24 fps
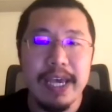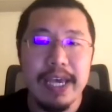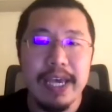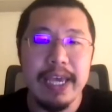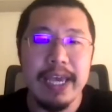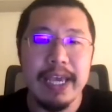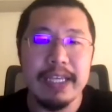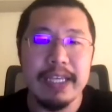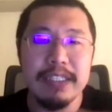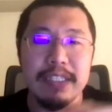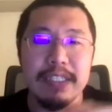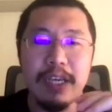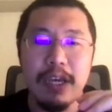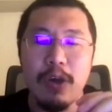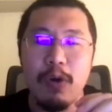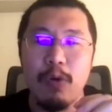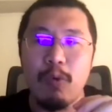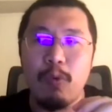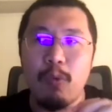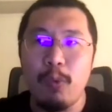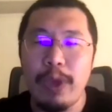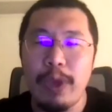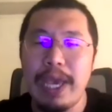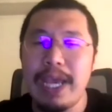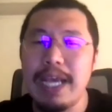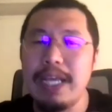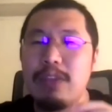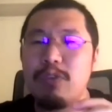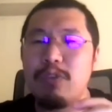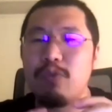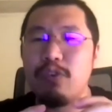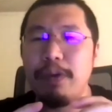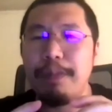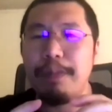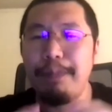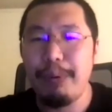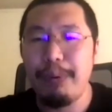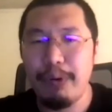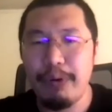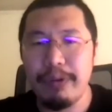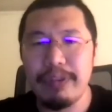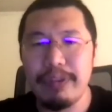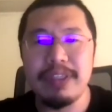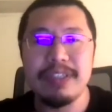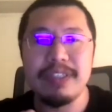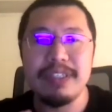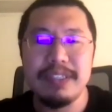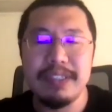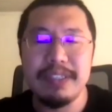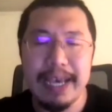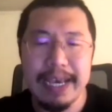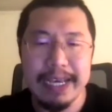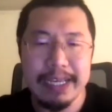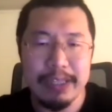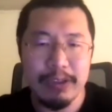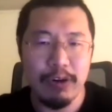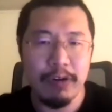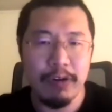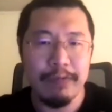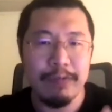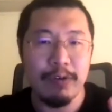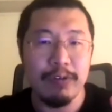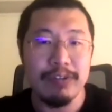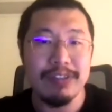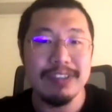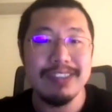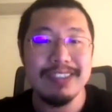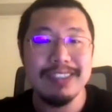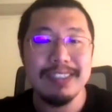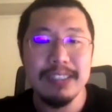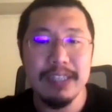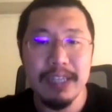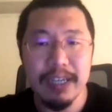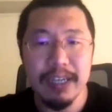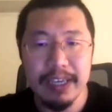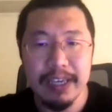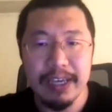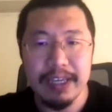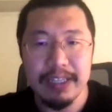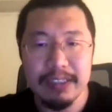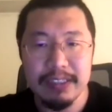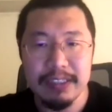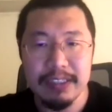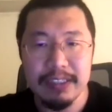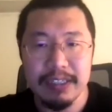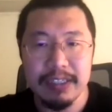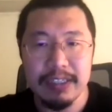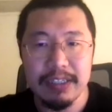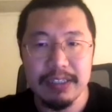is where do you put the state of your circuit?